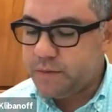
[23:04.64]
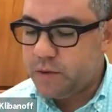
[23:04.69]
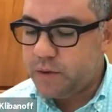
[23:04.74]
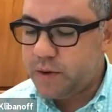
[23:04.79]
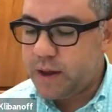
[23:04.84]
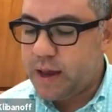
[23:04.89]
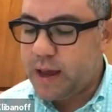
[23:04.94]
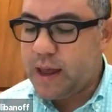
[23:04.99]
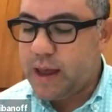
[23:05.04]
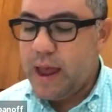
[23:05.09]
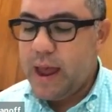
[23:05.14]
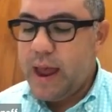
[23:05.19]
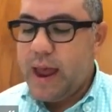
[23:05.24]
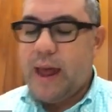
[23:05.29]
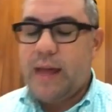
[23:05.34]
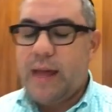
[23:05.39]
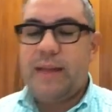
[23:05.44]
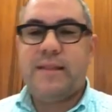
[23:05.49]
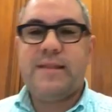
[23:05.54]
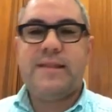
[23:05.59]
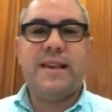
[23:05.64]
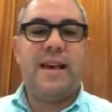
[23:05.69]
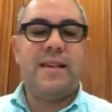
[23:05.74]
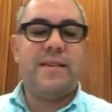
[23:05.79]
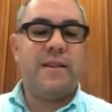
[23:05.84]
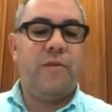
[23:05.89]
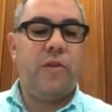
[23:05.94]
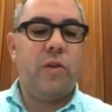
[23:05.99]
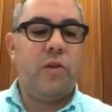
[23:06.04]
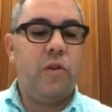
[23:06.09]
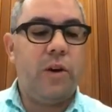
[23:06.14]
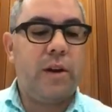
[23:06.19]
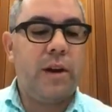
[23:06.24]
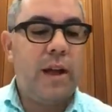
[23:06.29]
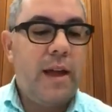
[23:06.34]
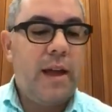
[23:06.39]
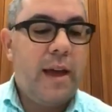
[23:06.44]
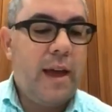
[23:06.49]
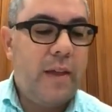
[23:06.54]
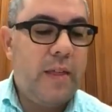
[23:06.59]
Okay, and it says, if you look,
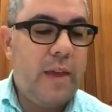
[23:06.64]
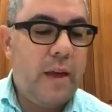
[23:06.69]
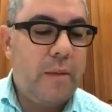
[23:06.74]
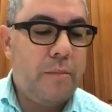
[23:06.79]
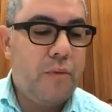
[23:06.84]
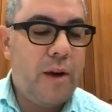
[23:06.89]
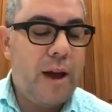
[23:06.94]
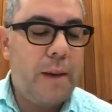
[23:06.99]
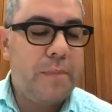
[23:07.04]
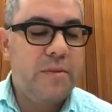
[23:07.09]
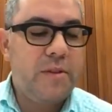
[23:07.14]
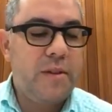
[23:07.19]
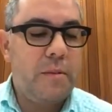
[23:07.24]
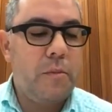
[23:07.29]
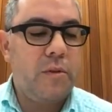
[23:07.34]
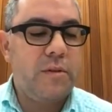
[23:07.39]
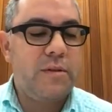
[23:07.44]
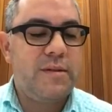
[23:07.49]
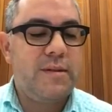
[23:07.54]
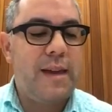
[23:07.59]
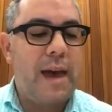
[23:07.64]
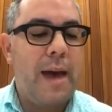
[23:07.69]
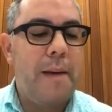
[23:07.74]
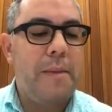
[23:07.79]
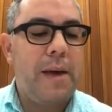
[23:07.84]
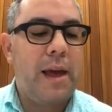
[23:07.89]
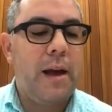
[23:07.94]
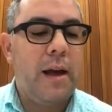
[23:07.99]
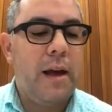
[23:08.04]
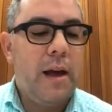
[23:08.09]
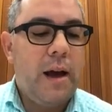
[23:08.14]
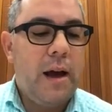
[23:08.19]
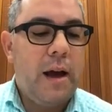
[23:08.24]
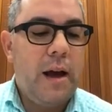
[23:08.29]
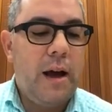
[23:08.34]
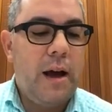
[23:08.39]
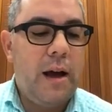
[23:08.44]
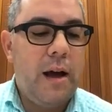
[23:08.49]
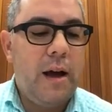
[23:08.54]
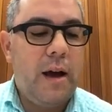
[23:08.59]
and perhaps the most damning
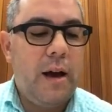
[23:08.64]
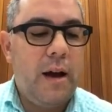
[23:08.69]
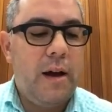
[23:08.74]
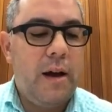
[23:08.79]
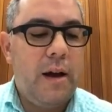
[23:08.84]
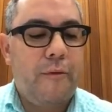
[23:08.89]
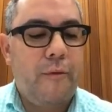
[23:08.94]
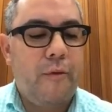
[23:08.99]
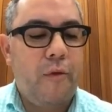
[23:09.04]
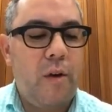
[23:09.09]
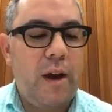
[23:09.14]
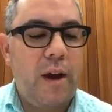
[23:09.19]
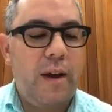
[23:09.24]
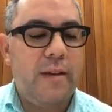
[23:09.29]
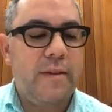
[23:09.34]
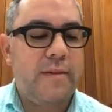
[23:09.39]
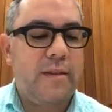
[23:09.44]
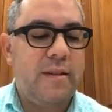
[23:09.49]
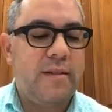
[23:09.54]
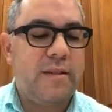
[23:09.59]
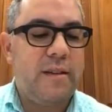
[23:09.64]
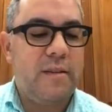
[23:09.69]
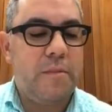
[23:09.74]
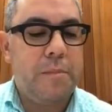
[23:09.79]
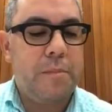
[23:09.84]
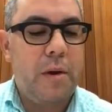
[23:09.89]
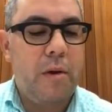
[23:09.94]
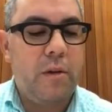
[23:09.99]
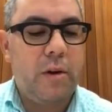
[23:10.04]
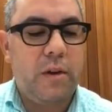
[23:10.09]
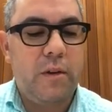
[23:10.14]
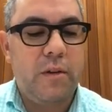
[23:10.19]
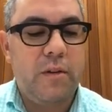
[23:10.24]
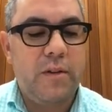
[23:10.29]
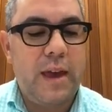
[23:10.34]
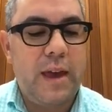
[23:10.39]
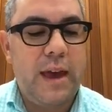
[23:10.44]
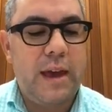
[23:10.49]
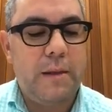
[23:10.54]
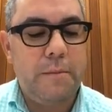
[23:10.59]
phrase is in Perek Yud
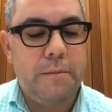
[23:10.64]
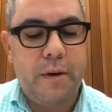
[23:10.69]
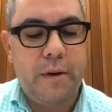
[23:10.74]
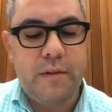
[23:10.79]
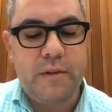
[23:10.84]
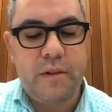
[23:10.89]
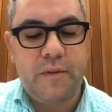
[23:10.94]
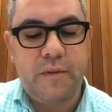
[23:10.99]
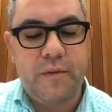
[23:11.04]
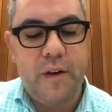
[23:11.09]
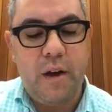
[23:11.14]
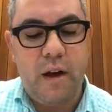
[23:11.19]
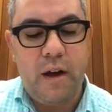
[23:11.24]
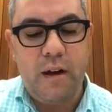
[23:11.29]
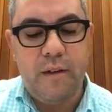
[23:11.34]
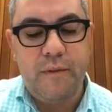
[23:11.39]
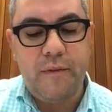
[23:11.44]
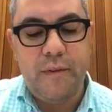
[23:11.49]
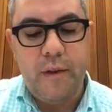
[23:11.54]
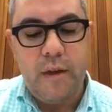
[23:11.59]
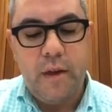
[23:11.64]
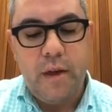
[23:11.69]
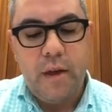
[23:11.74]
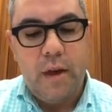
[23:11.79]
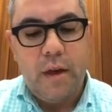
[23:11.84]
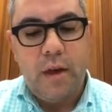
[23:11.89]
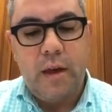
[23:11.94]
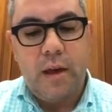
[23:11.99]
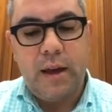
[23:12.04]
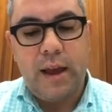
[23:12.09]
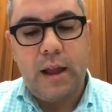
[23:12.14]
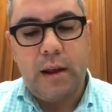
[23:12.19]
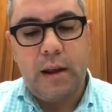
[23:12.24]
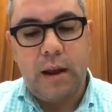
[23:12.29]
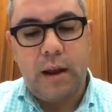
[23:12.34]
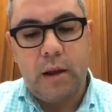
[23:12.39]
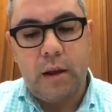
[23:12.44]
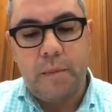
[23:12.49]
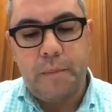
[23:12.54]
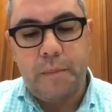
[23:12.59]
Zayin, Pasuk Vav. Again, I
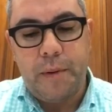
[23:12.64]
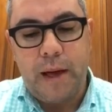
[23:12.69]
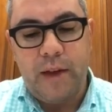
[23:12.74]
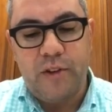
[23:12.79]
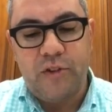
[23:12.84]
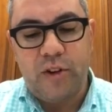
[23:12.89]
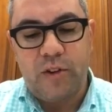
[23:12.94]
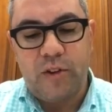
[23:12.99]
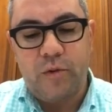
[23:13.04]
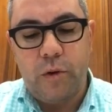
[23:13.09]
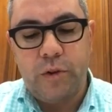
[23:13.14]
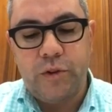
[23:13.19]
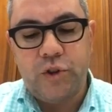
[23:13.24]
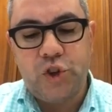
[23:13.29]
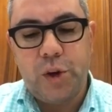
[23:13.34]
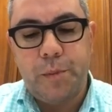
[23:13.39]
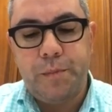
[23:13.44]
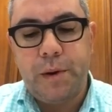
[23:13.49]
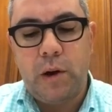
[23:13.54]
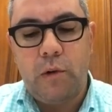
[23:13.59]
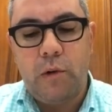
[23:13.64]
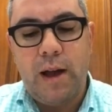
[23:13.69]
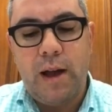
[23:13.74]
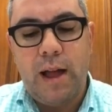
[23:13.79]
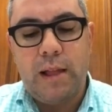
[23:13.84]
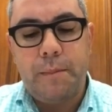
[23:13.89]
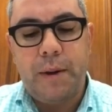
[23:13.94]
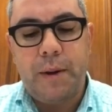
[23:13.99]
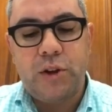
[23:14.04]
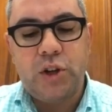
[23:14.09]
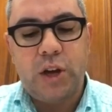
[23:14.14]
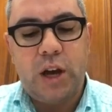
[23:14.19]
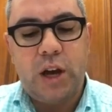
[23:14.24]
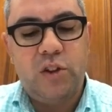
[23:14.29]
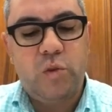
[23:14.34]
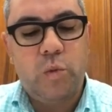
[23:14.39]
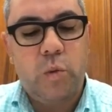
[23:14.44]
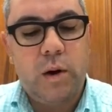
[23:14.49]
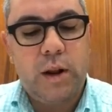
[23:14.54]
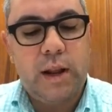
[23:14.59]
apologize for all the jumping around on page
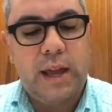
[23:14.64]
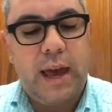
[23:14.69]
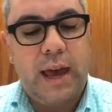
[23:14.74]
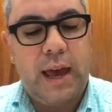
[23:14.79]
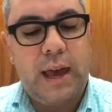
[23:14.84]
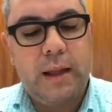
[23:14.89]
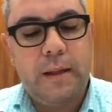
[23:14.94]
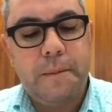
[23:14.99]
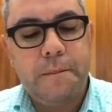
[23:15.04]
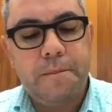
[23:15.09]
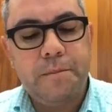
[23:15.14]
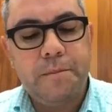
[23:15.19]
828.